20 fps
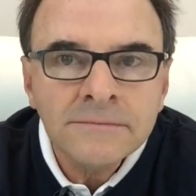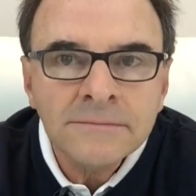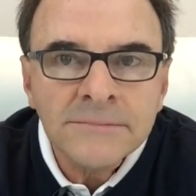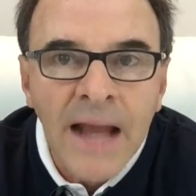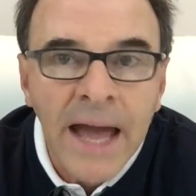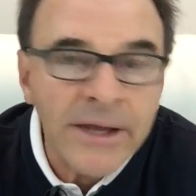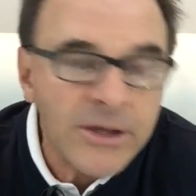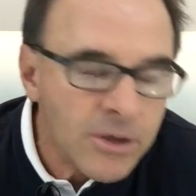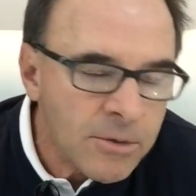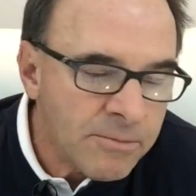
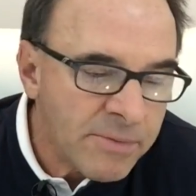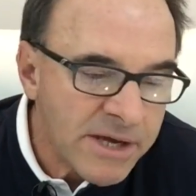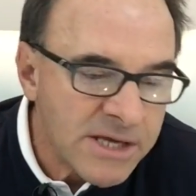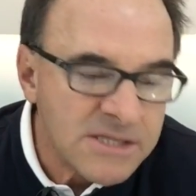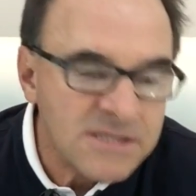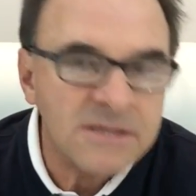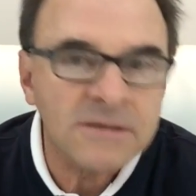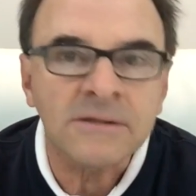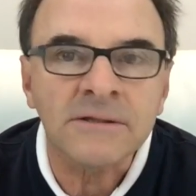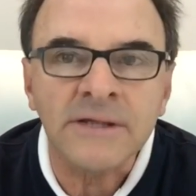and you're
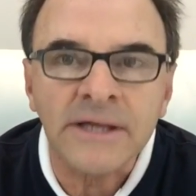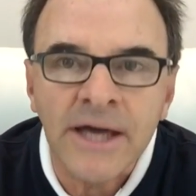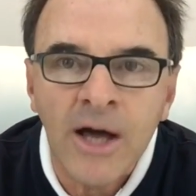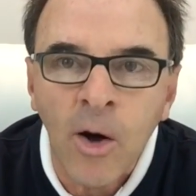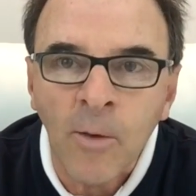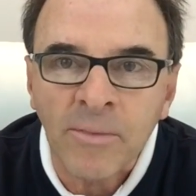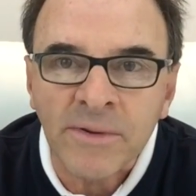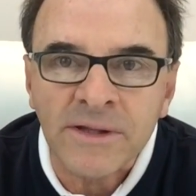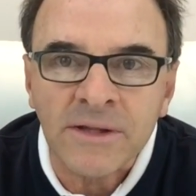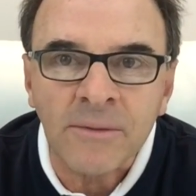basically
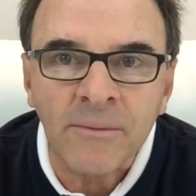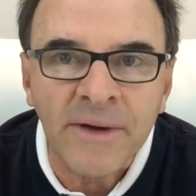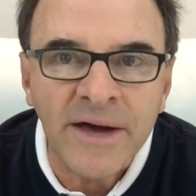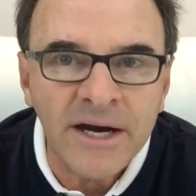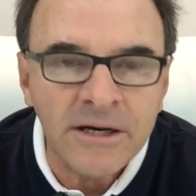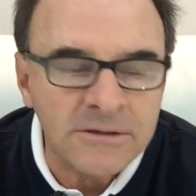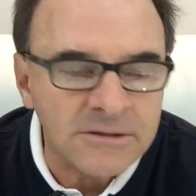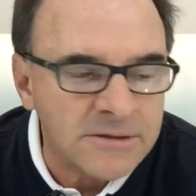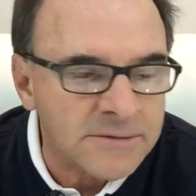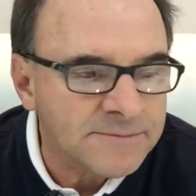helping them
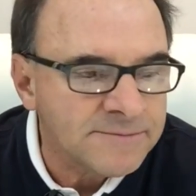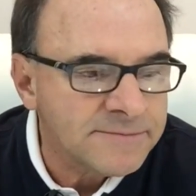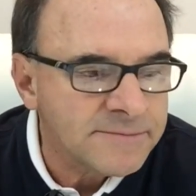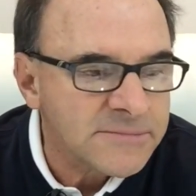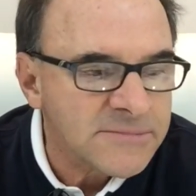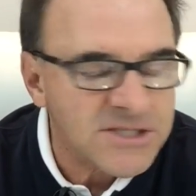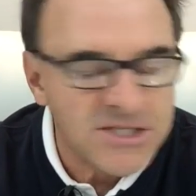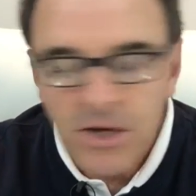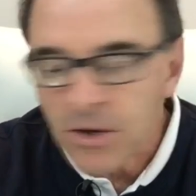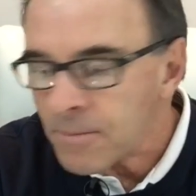out.
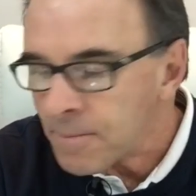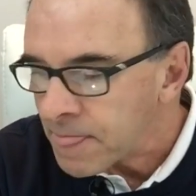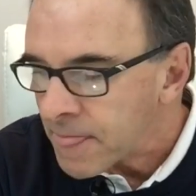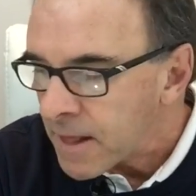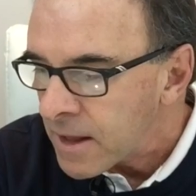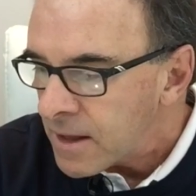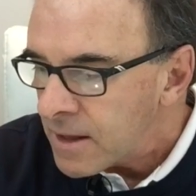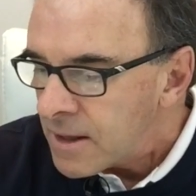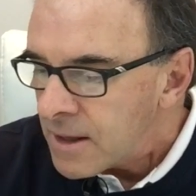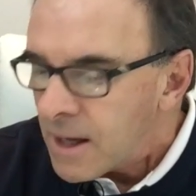So
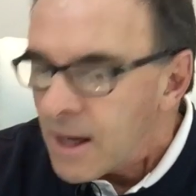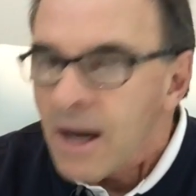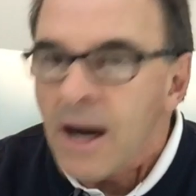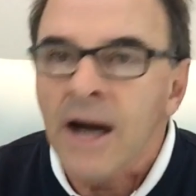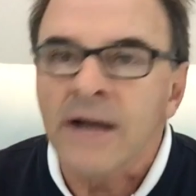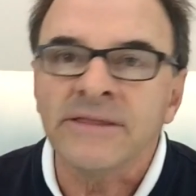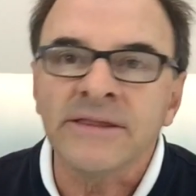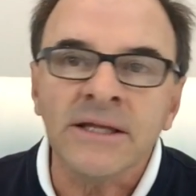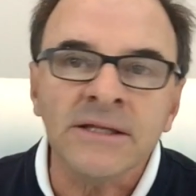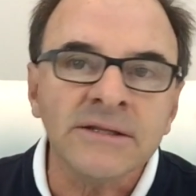I
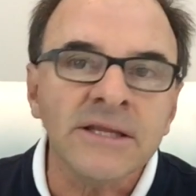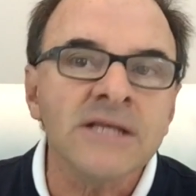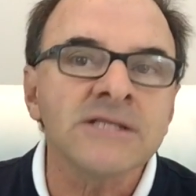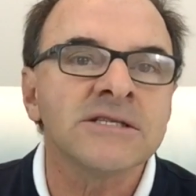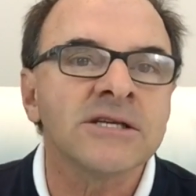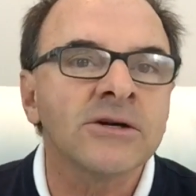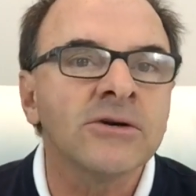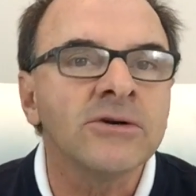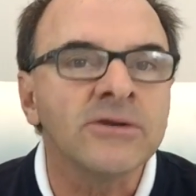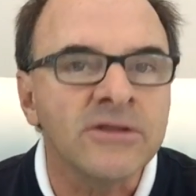think that's a
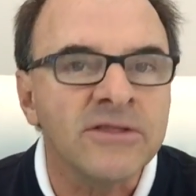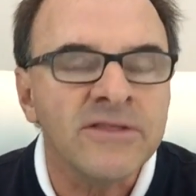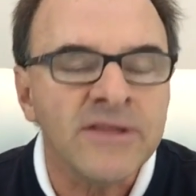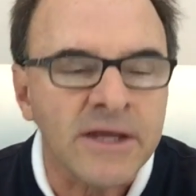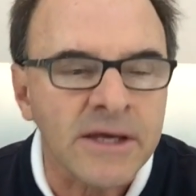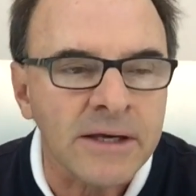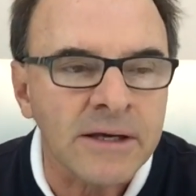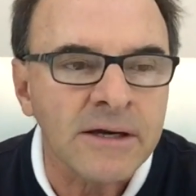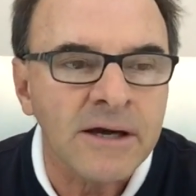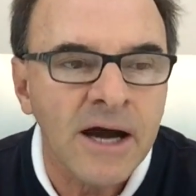good
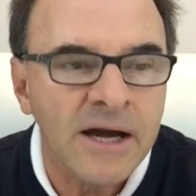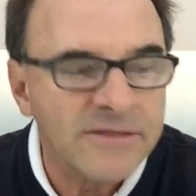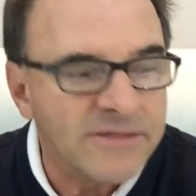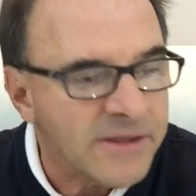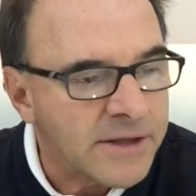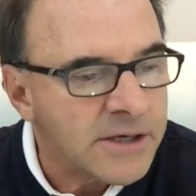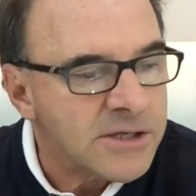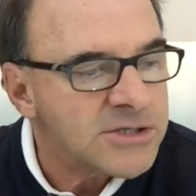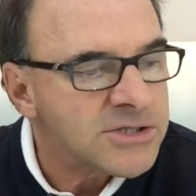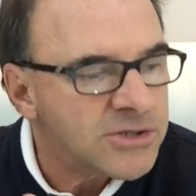thing. I
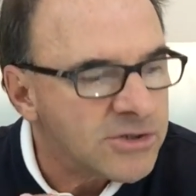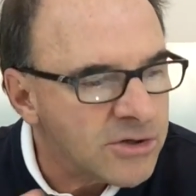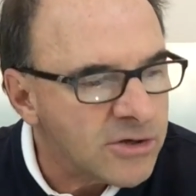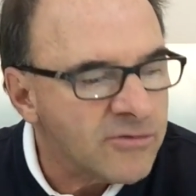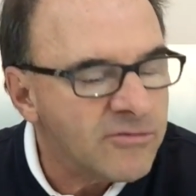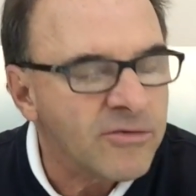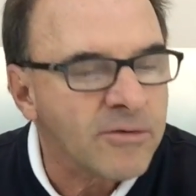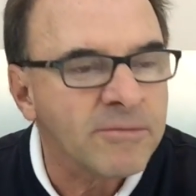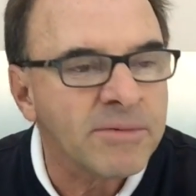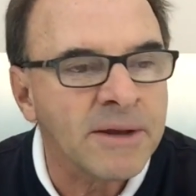think it's good
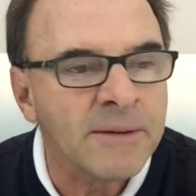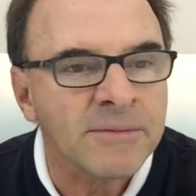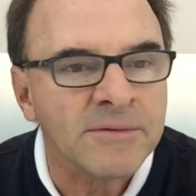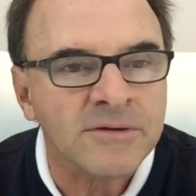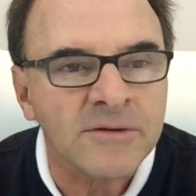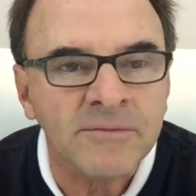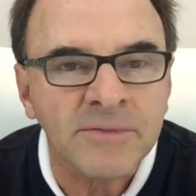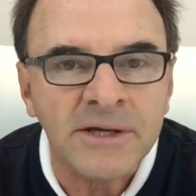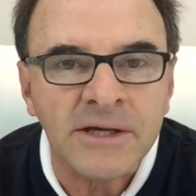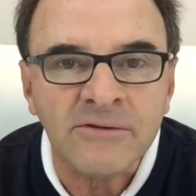for people to
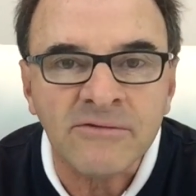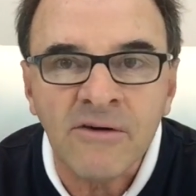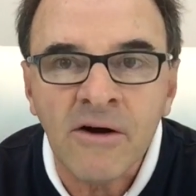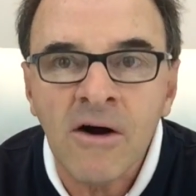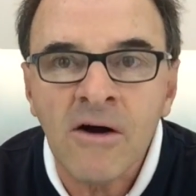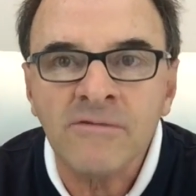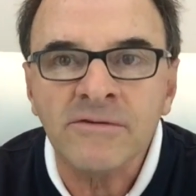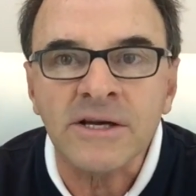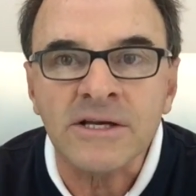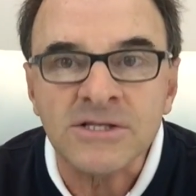be
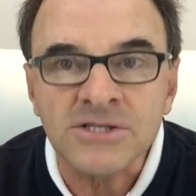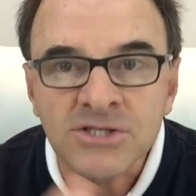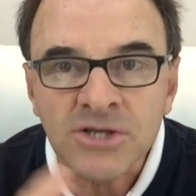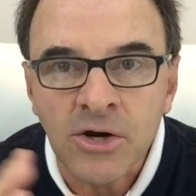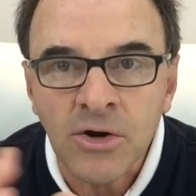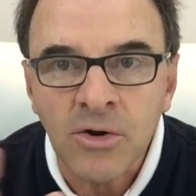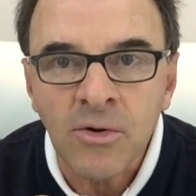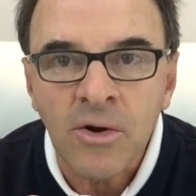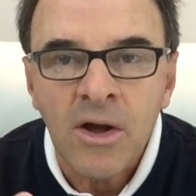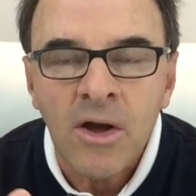involved. And
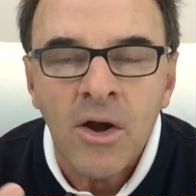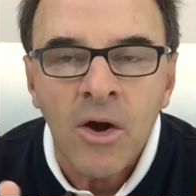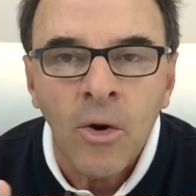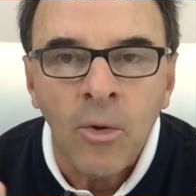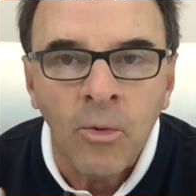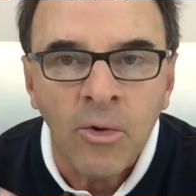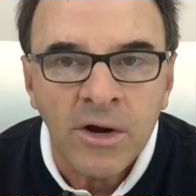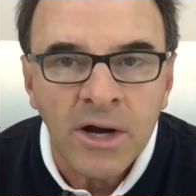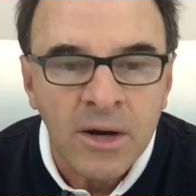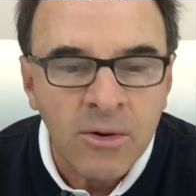so
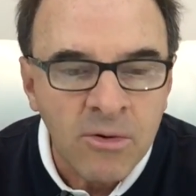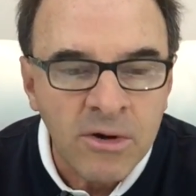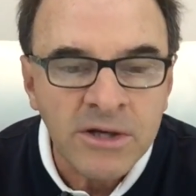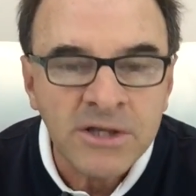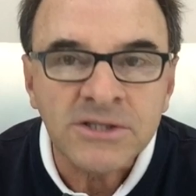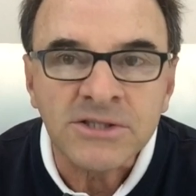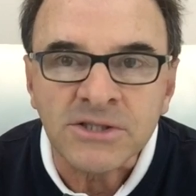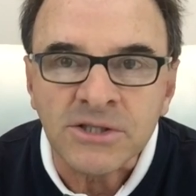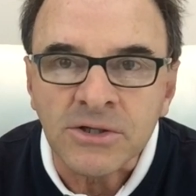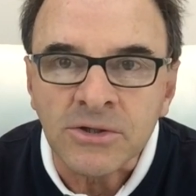what I want
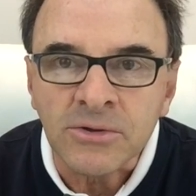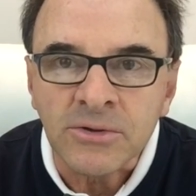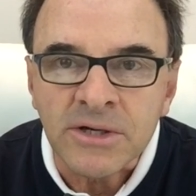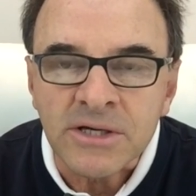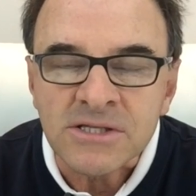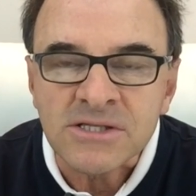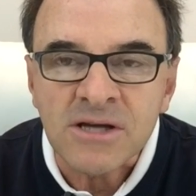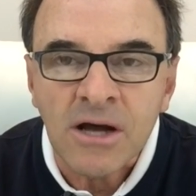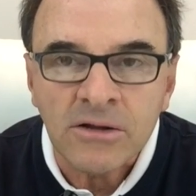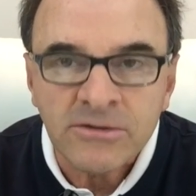to do
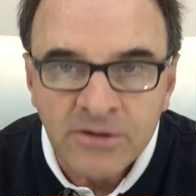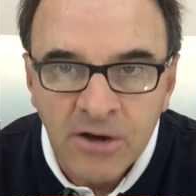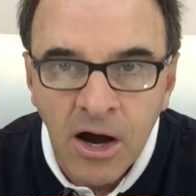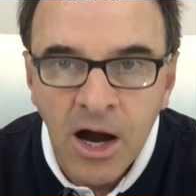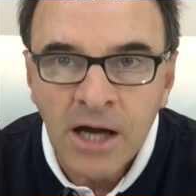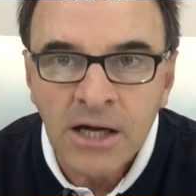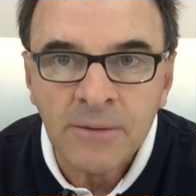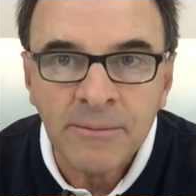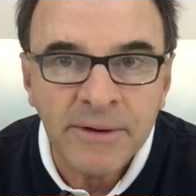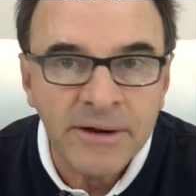is, I'll
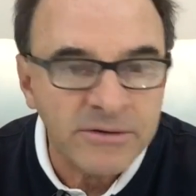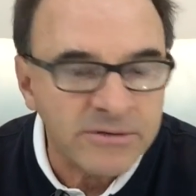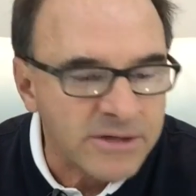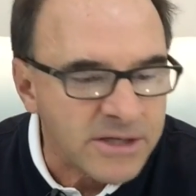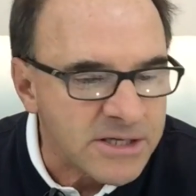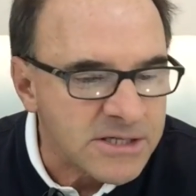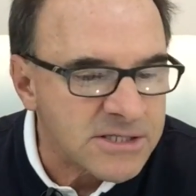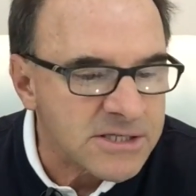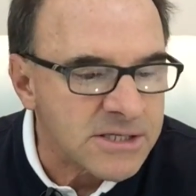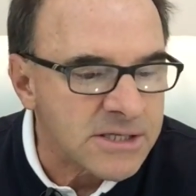talk about
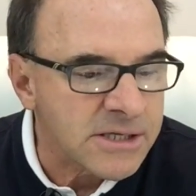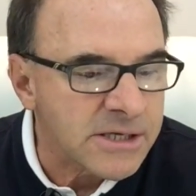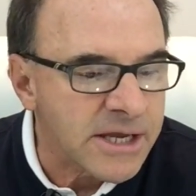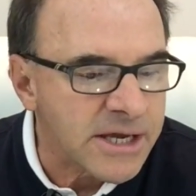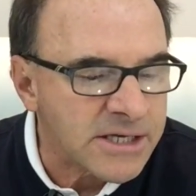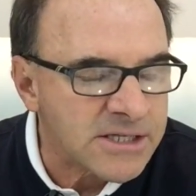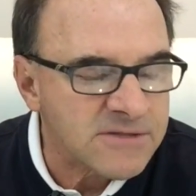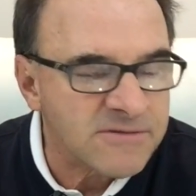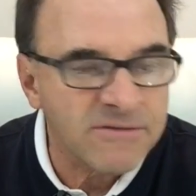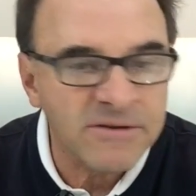this in the
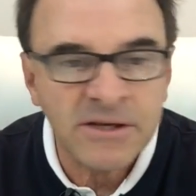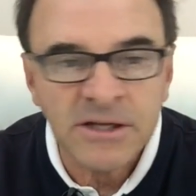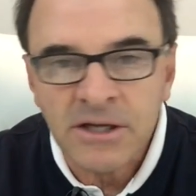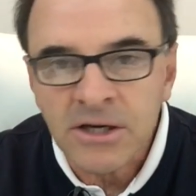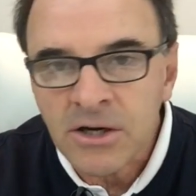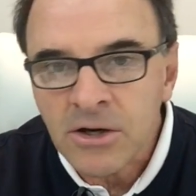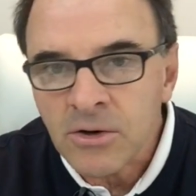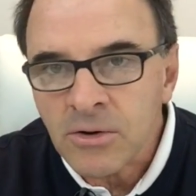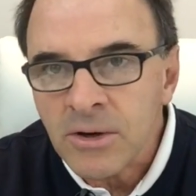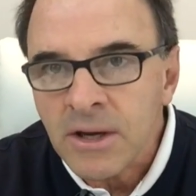next
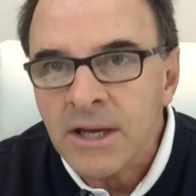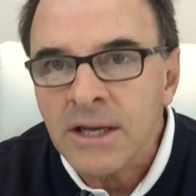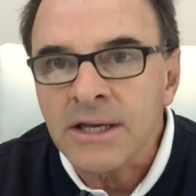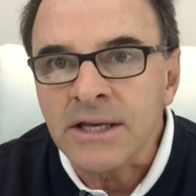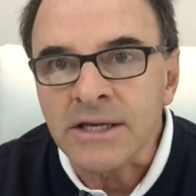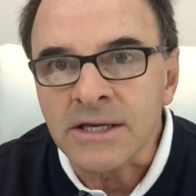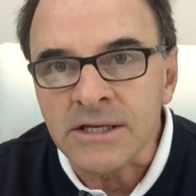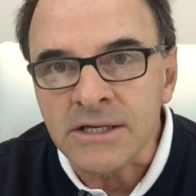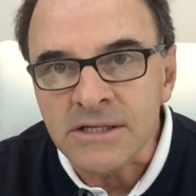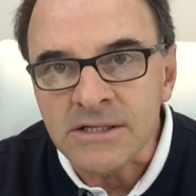video,
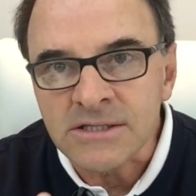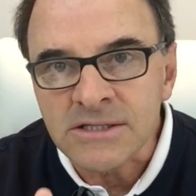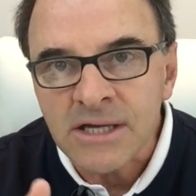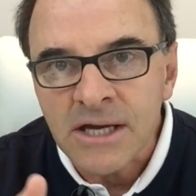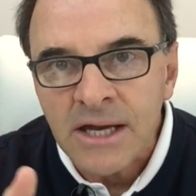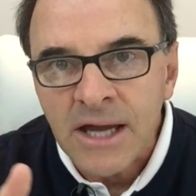is